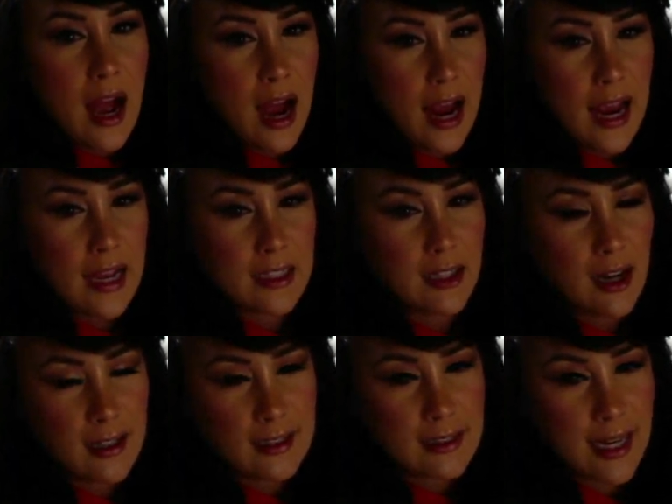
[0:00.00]
I had
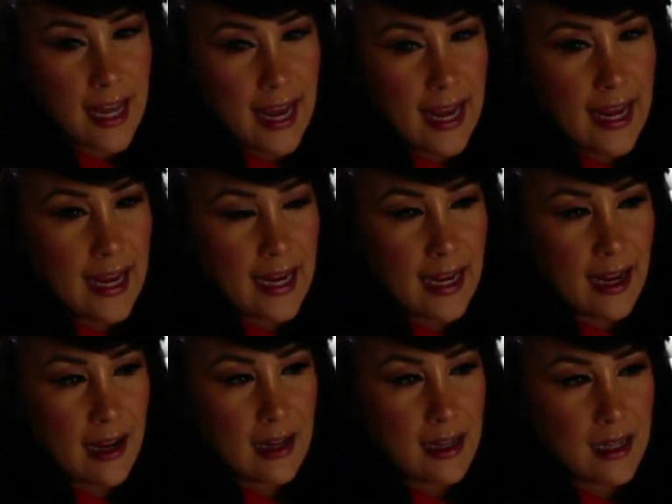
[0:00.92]
gotten a
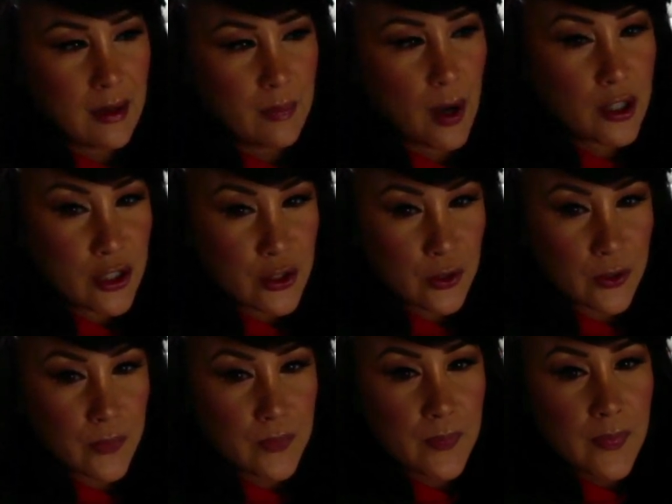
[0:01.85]
uh, bar stool,